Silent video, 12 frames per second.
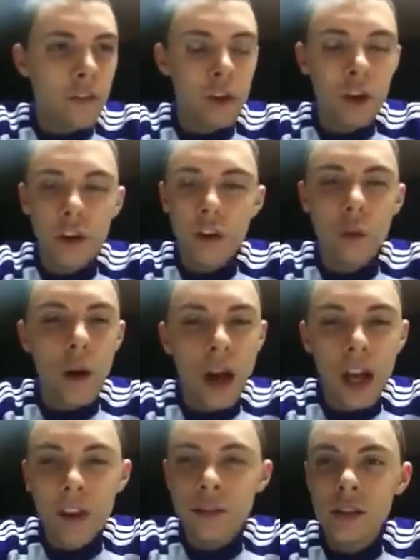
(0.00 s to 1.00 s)
hear the
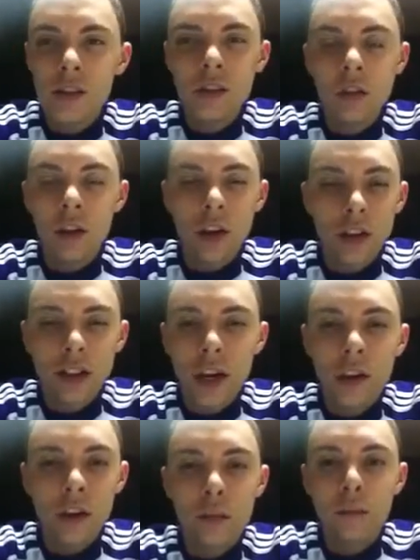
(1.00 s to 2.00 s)
waves, you know, the
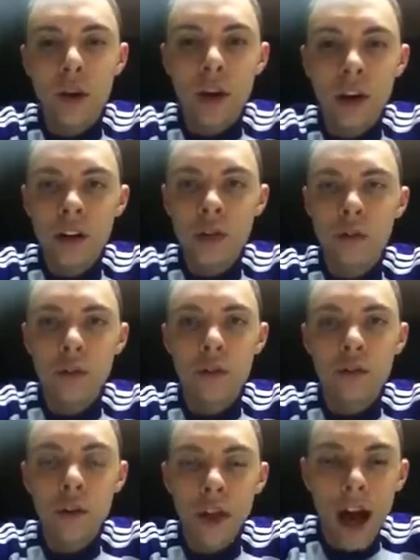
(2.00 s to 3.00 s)
sound of the birds, you
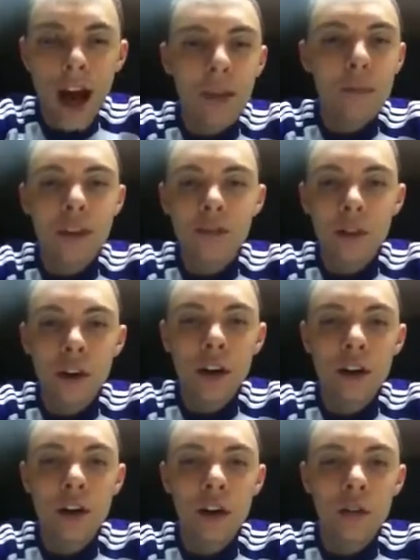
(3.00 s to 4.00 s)
feel the atmosphere,
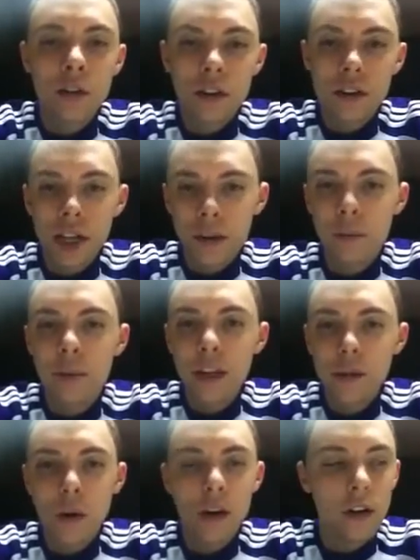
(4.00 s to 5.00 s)
you know. It's like
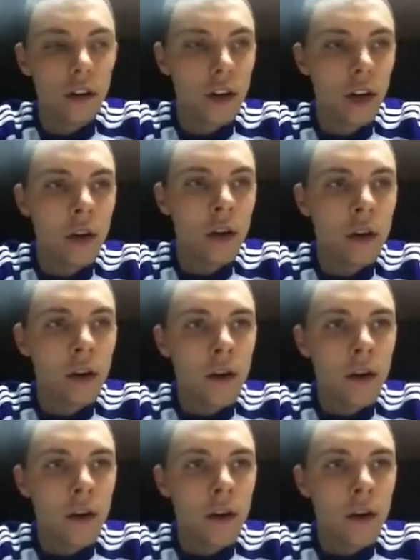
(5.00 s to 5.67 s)
beach weather, you know.